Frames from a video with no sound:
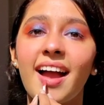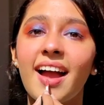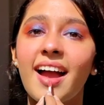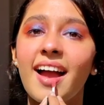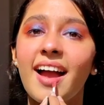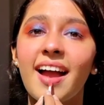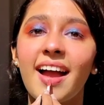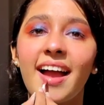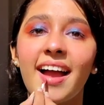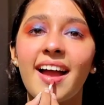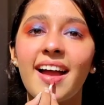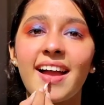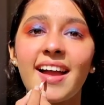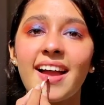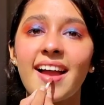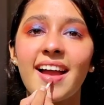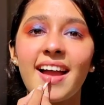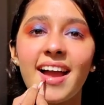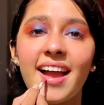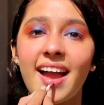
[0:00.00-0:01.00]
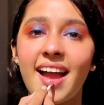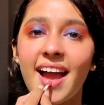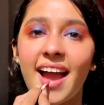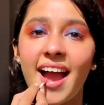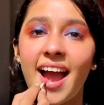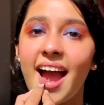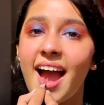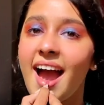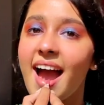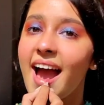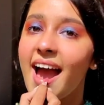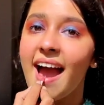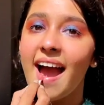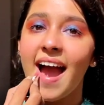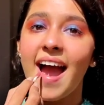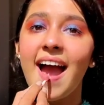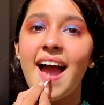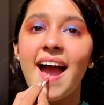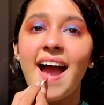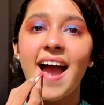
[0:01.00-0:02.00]
Matte lipstick, and
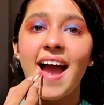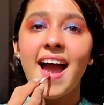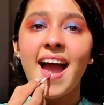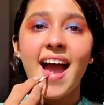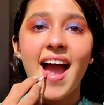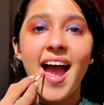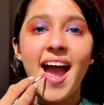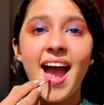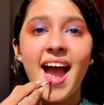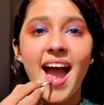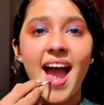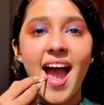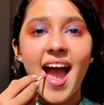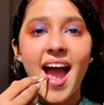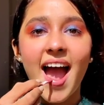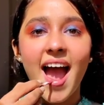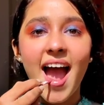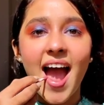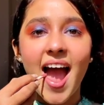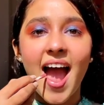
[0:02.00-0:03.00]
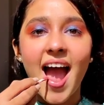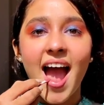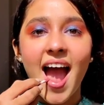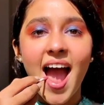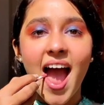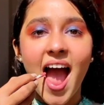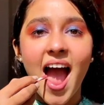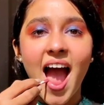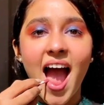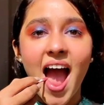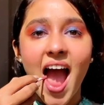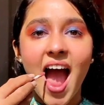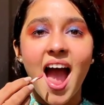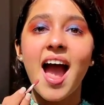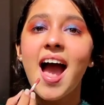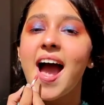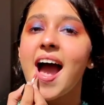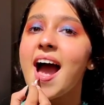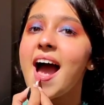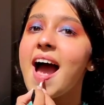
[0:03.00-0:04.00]
this one is so amazing
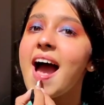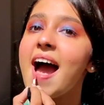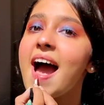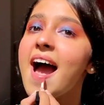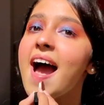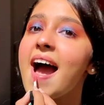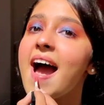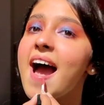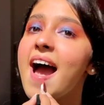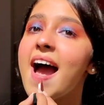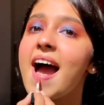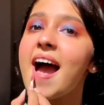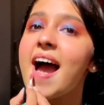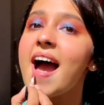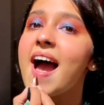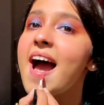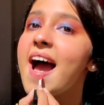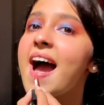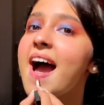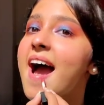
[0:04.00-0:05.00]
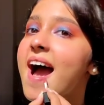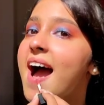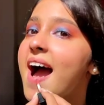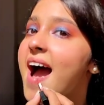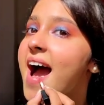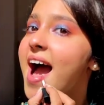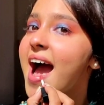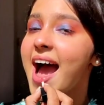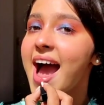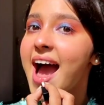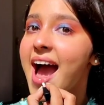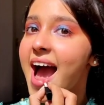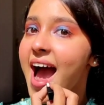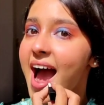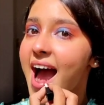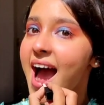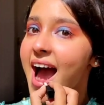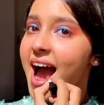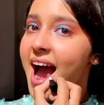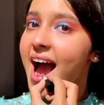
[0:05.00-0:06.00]
lipstick, like in the winter
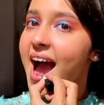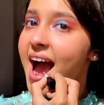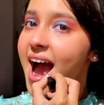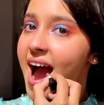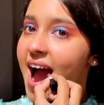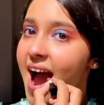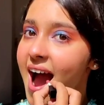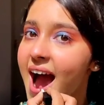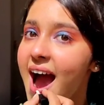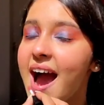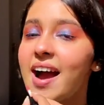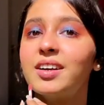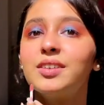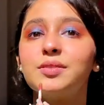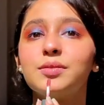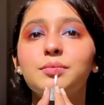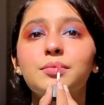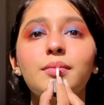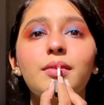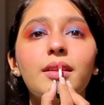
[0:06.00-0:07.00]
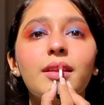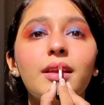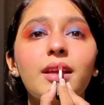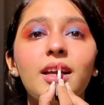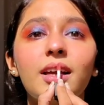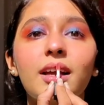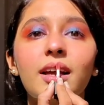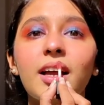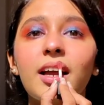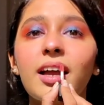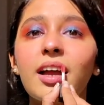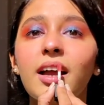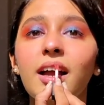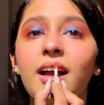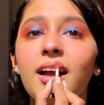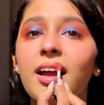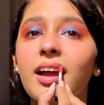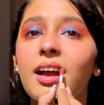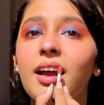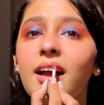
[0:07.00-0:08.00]
season it won't dry your lip.
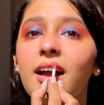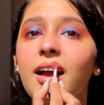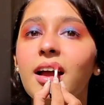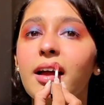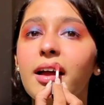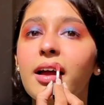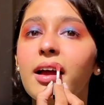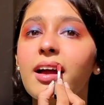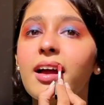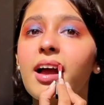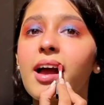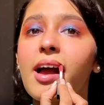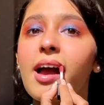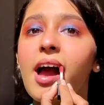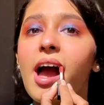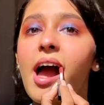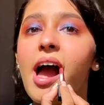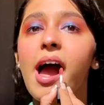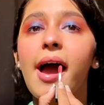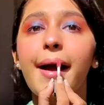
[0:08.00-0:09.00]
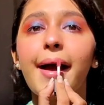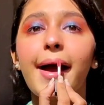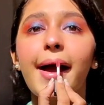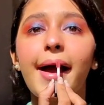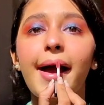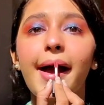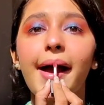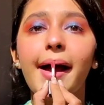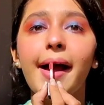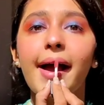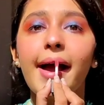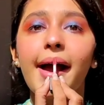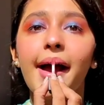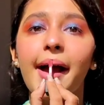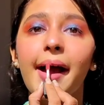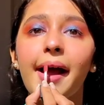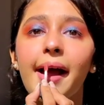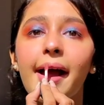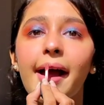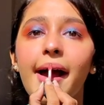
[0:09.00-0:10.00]
Now I want
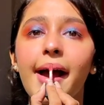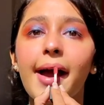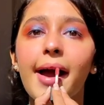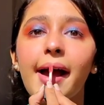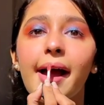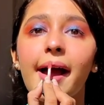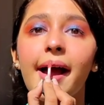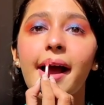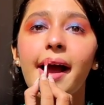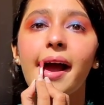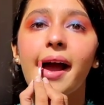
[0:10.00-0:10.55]
to add some